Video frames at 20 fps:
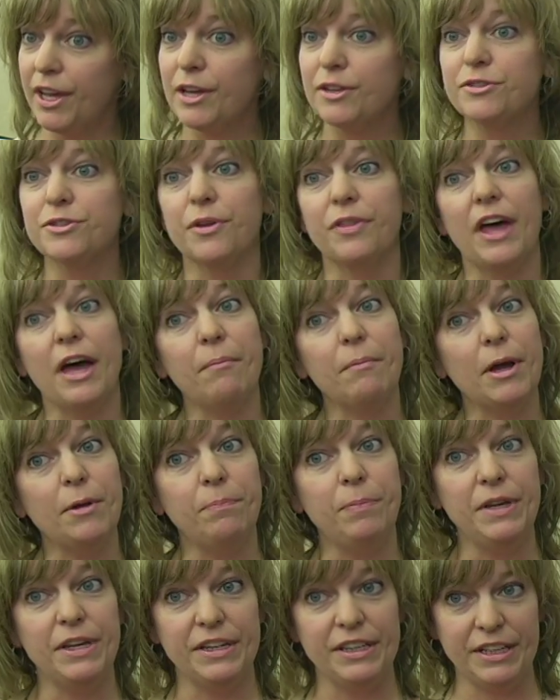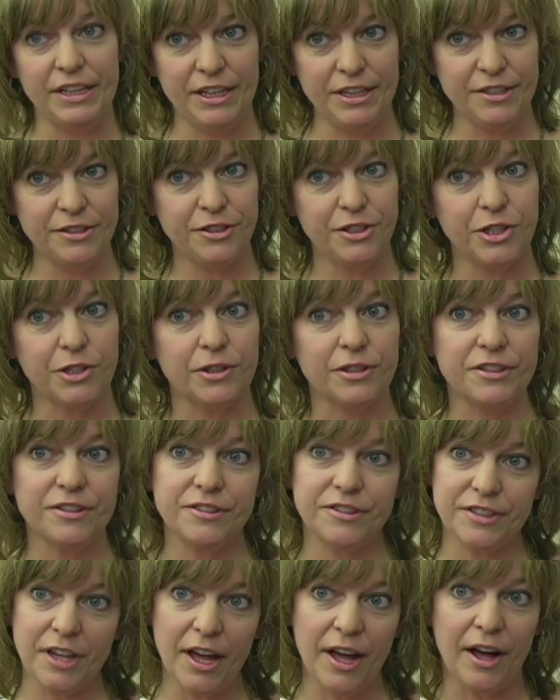So that might be an easier
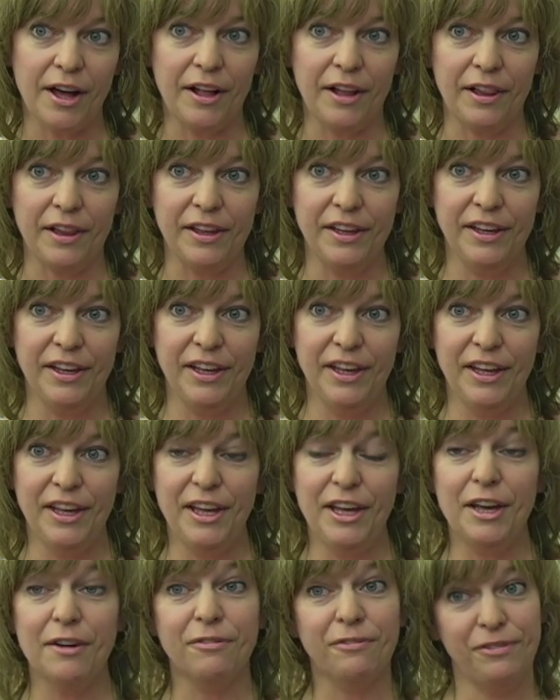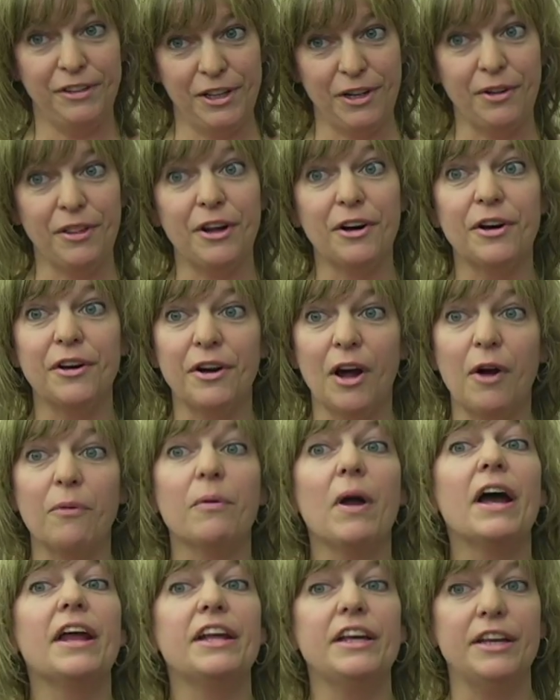sell if, you know, they're
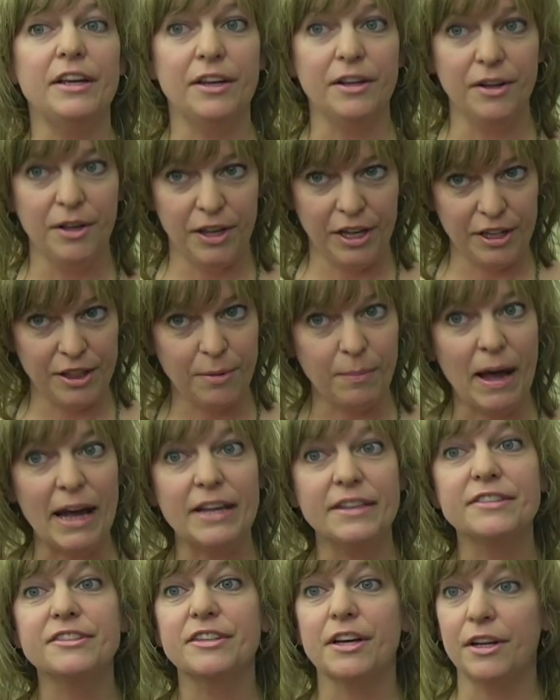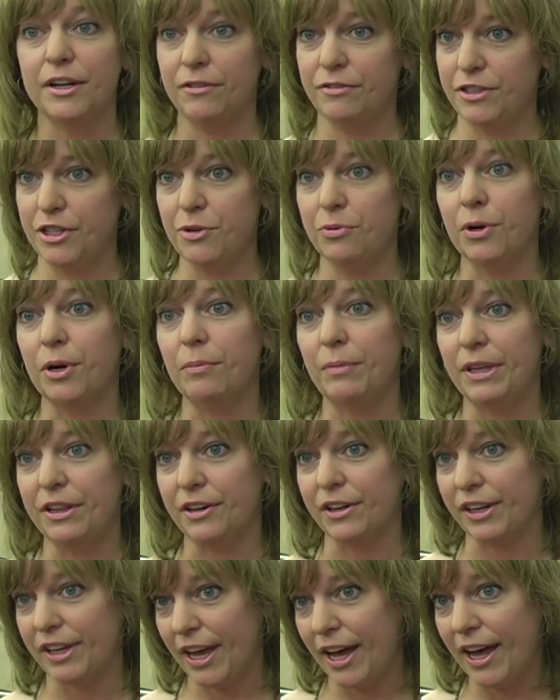already in the mindset of deworming
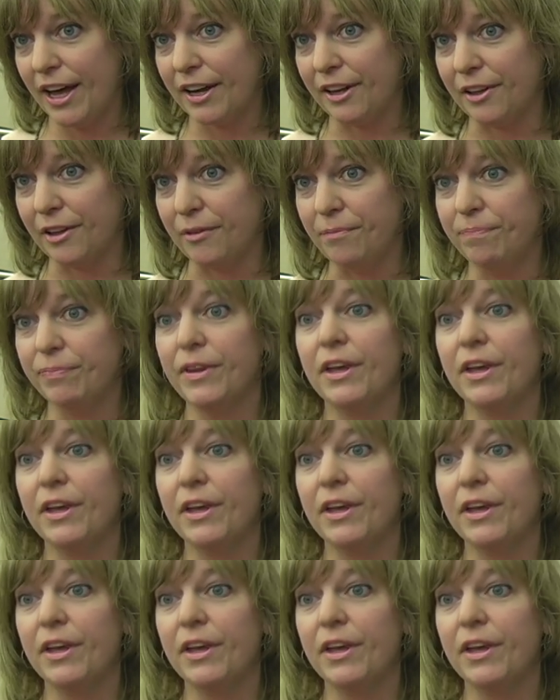their cattle.